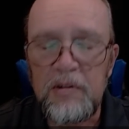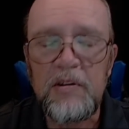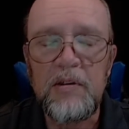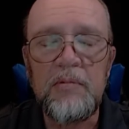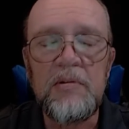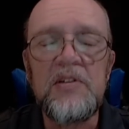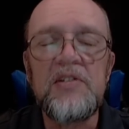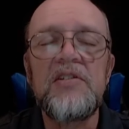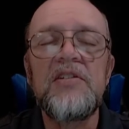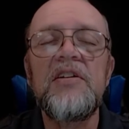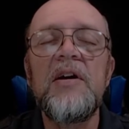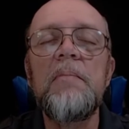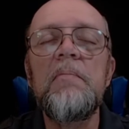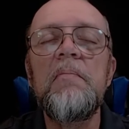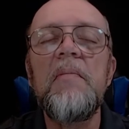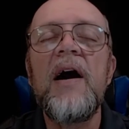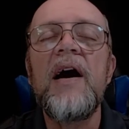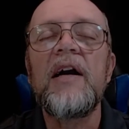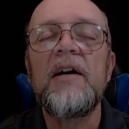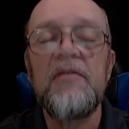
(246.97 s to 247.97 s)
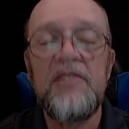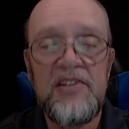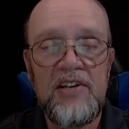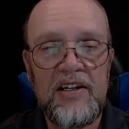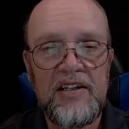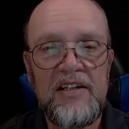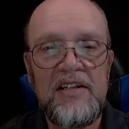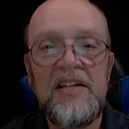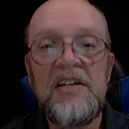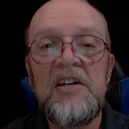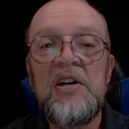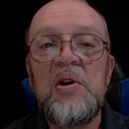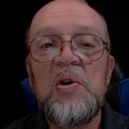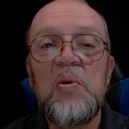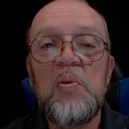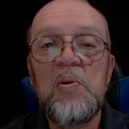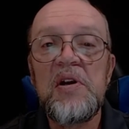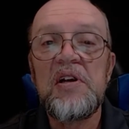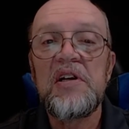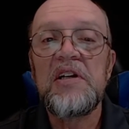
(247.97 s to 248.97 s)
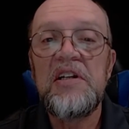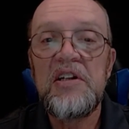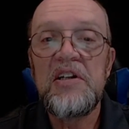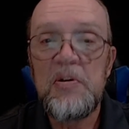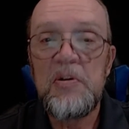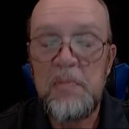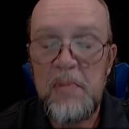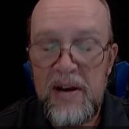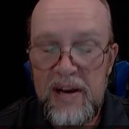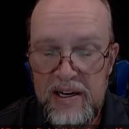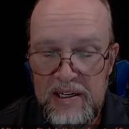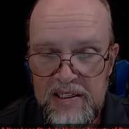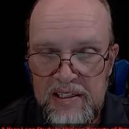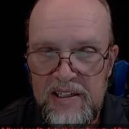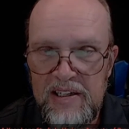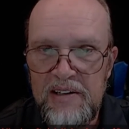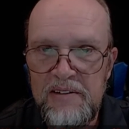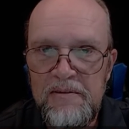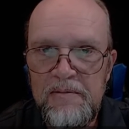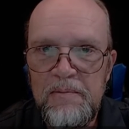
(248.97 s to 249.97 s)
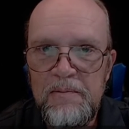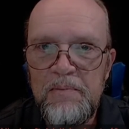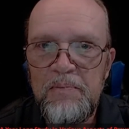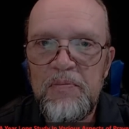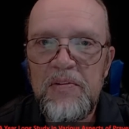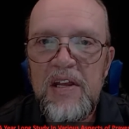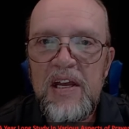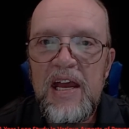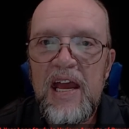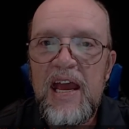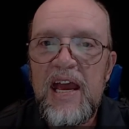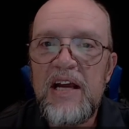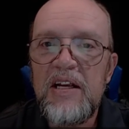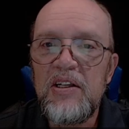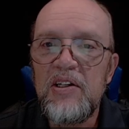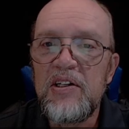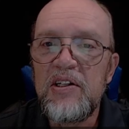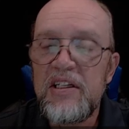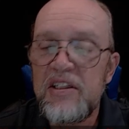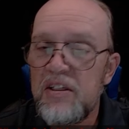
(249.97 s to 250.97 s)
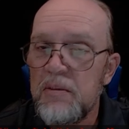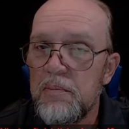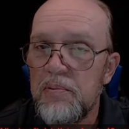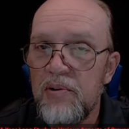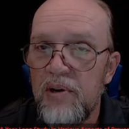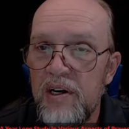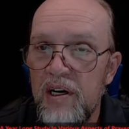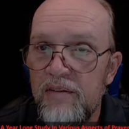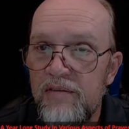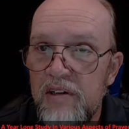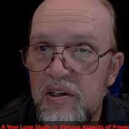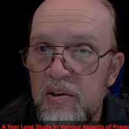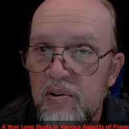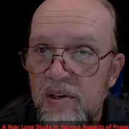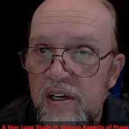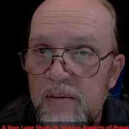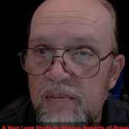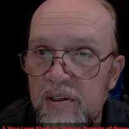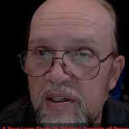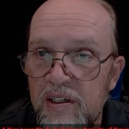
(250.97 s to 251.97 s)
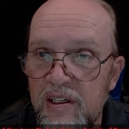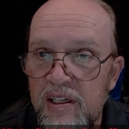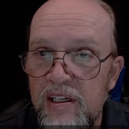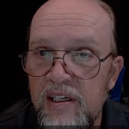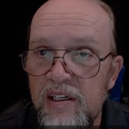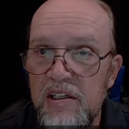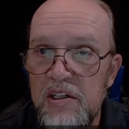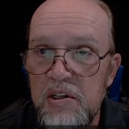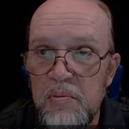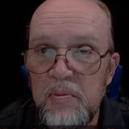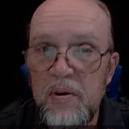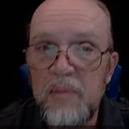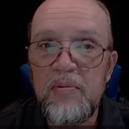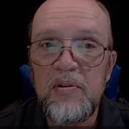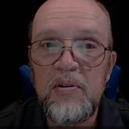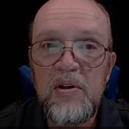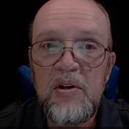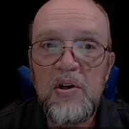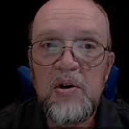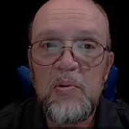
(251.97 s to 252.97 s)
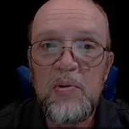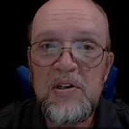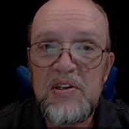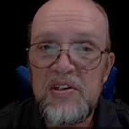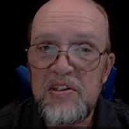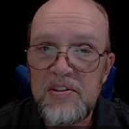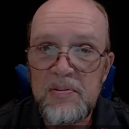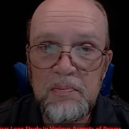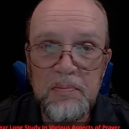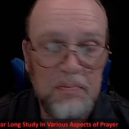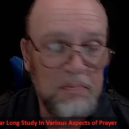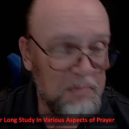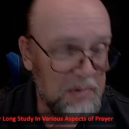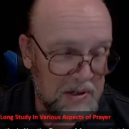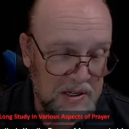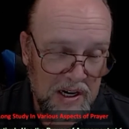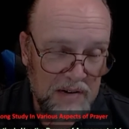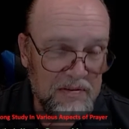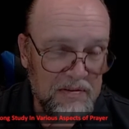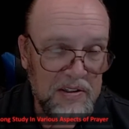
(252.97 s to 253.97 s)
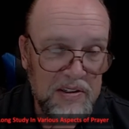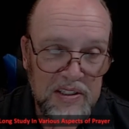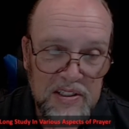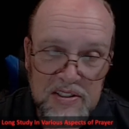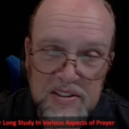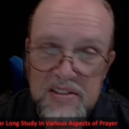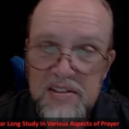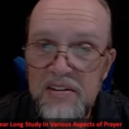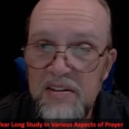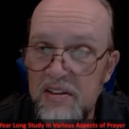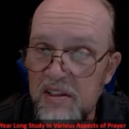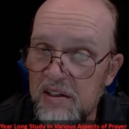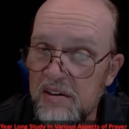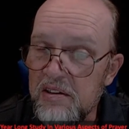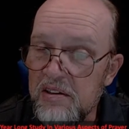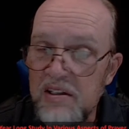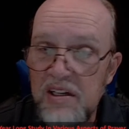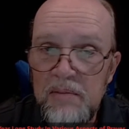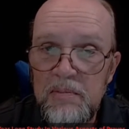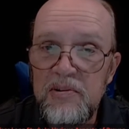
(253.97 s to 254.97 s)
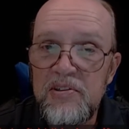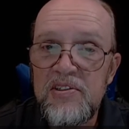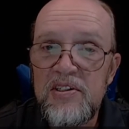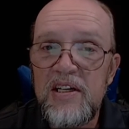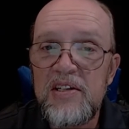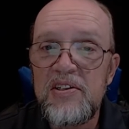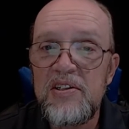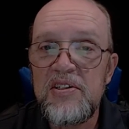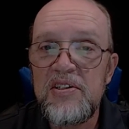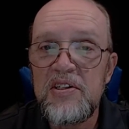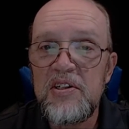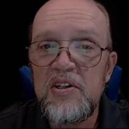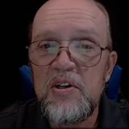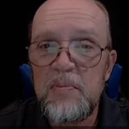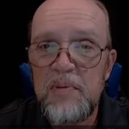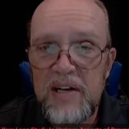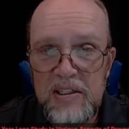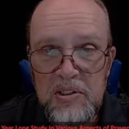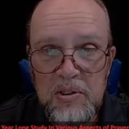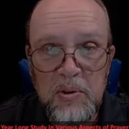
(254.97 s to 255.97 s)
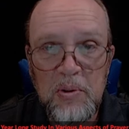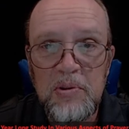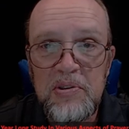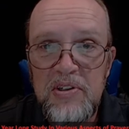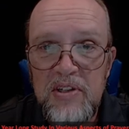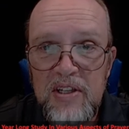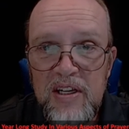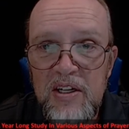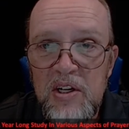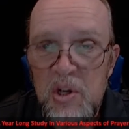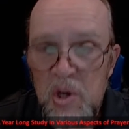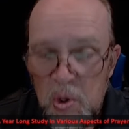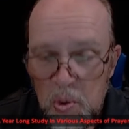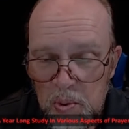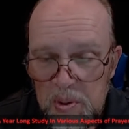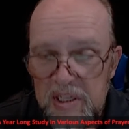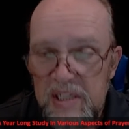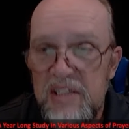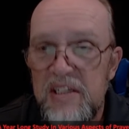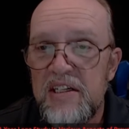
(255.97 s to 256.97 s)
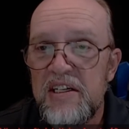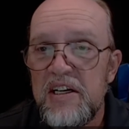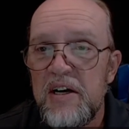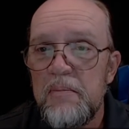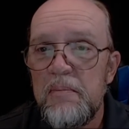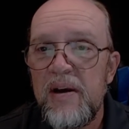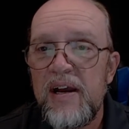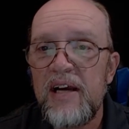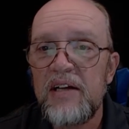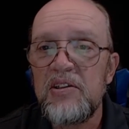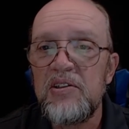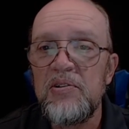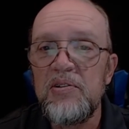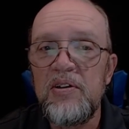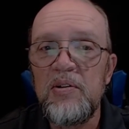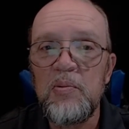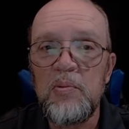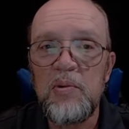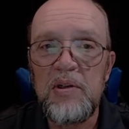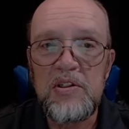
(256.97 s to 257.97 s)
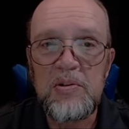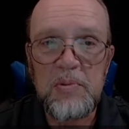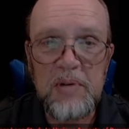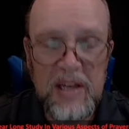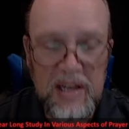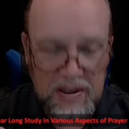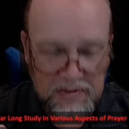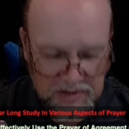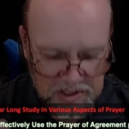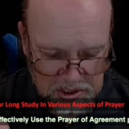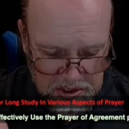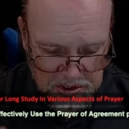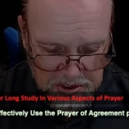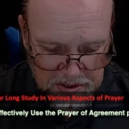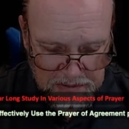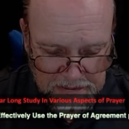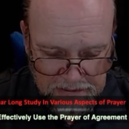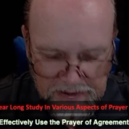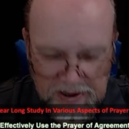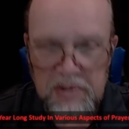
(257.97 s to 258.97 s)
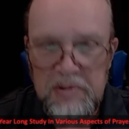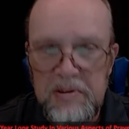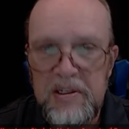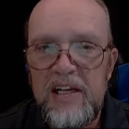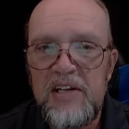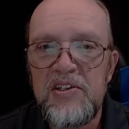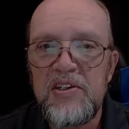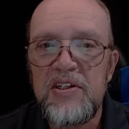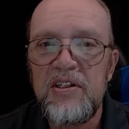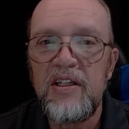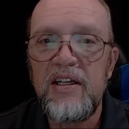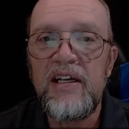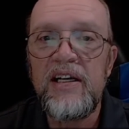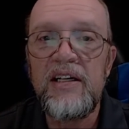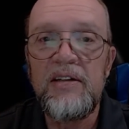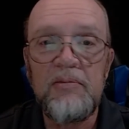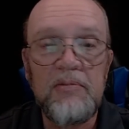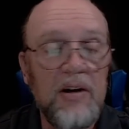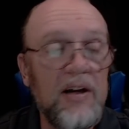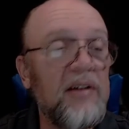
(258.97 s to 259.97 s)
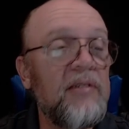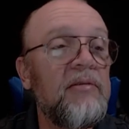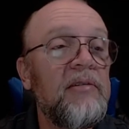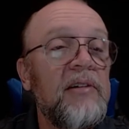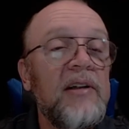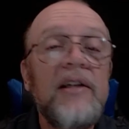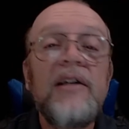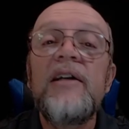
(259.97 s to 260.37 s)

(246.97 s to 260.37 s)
let me step back a second. We are going to go back now and look at the prayer of agreement again. You remember, we just covered this a couple sessions ago, but I told you then we need to come back to it once we have a good foundation laid. And well,